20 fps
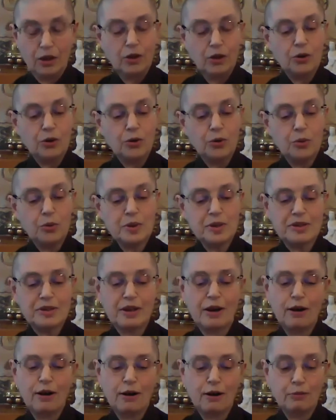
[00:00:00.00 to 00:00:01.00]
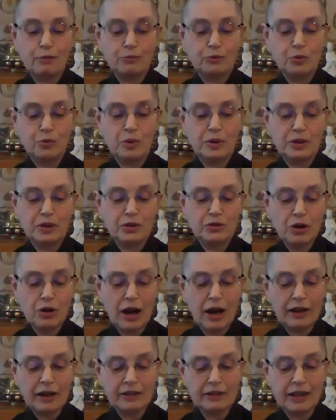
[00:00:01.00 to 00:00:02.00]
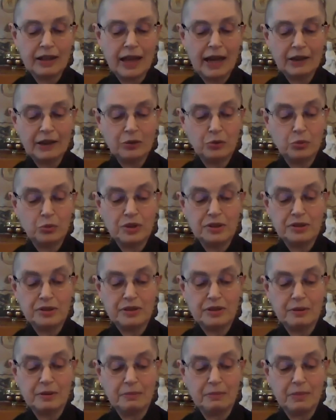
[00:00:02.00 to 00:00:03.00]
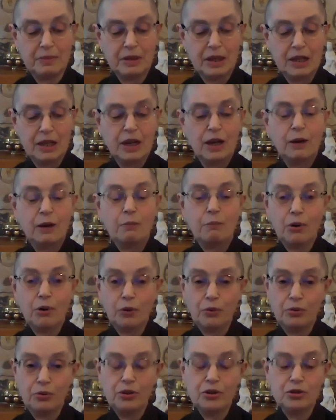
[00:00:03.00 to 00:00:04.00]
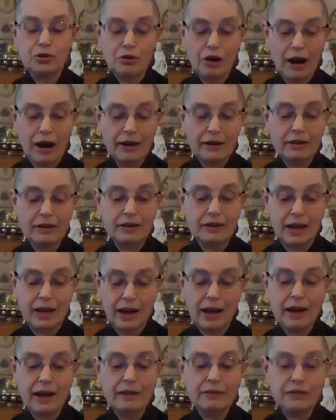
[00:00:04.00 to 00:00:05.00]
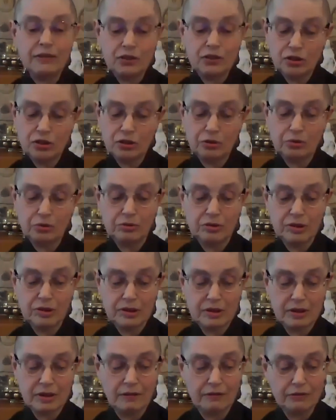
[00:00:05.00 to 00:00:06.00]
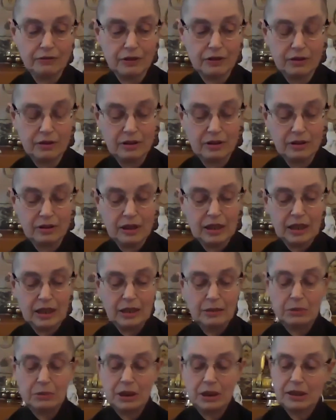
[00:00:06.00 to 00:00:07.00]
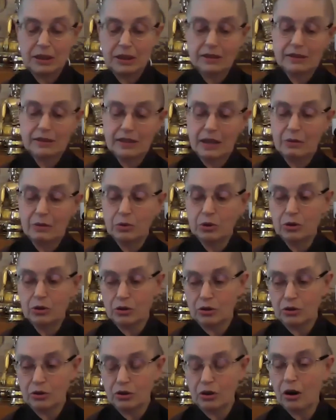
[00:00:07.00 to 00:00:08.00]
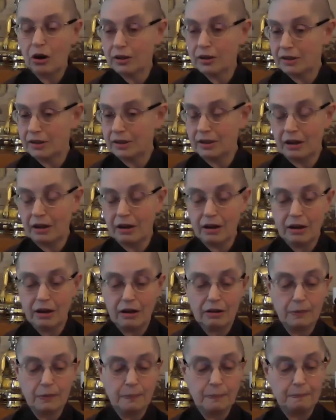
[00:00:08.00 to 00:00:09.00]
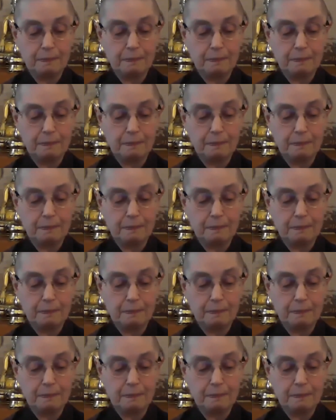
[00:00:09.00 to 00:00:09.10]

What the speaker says: Who was harmed when the dragon lacked wisdom? Both the dragon and the children suffered because they were causing harm.